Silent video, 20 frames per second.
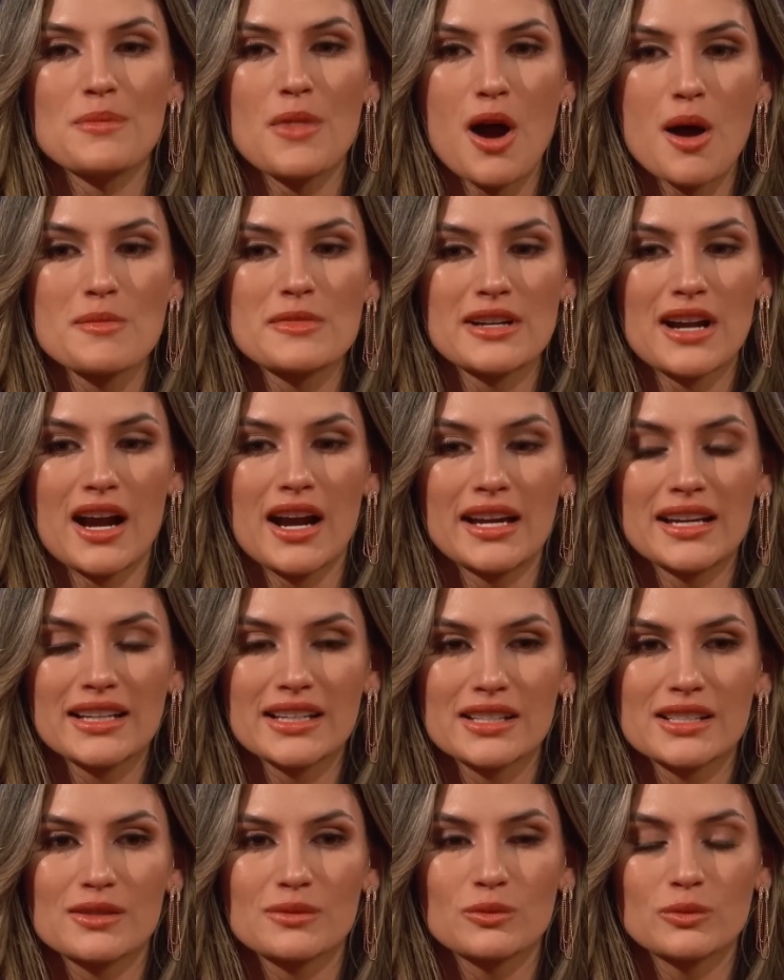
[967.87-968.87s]
mom and I
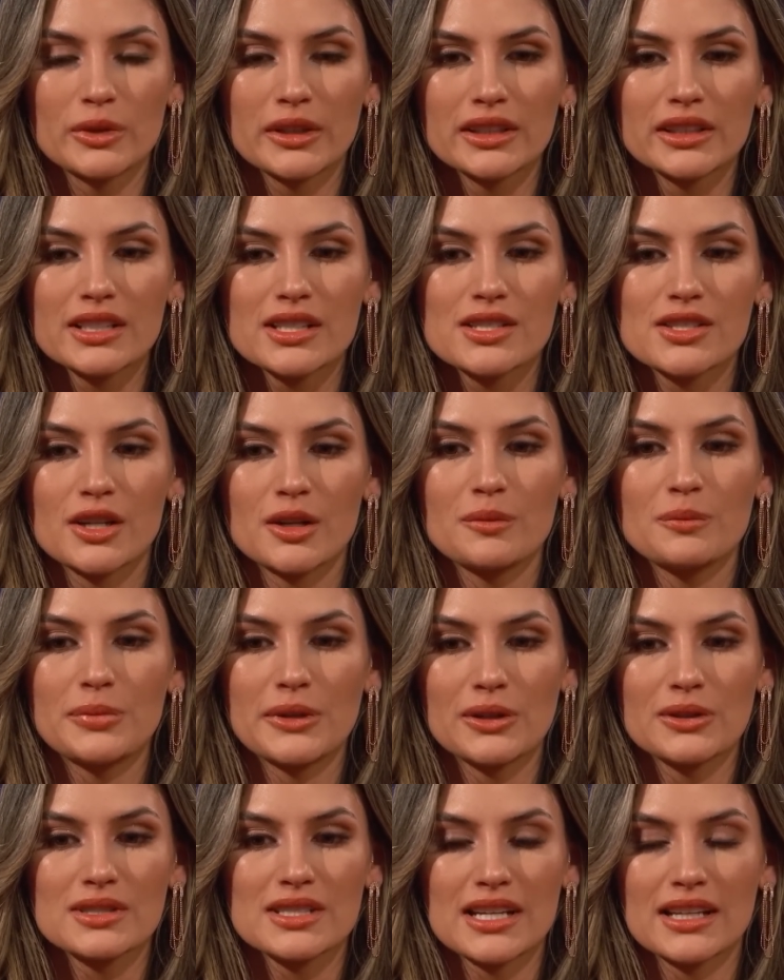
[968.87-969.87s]
can really start
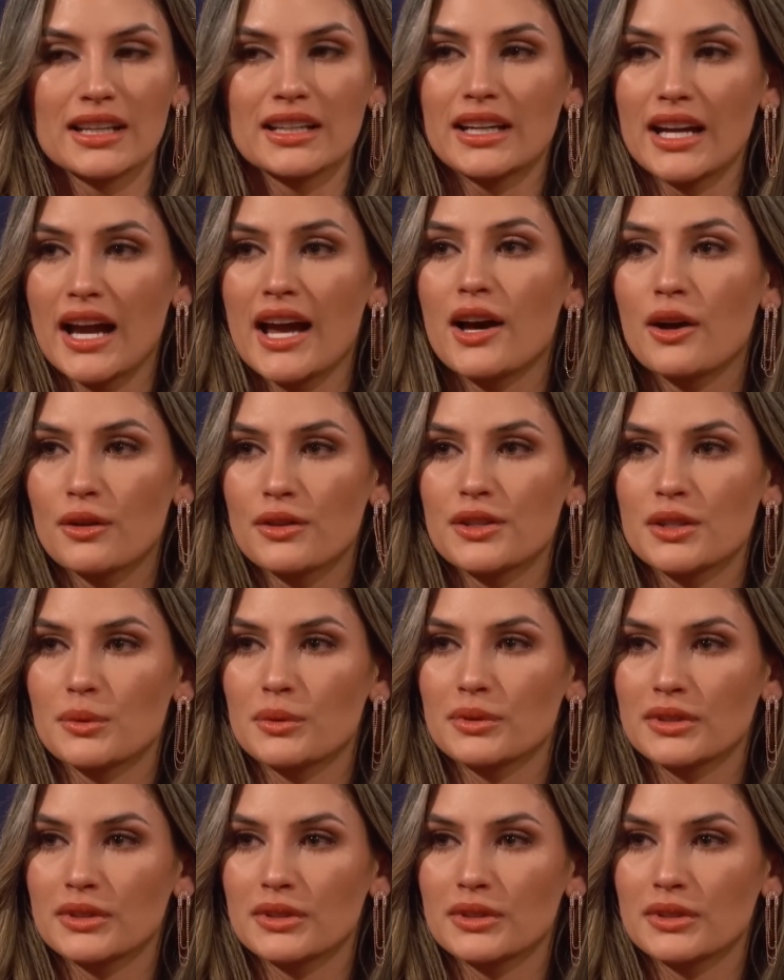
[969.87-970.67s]
building like a healthy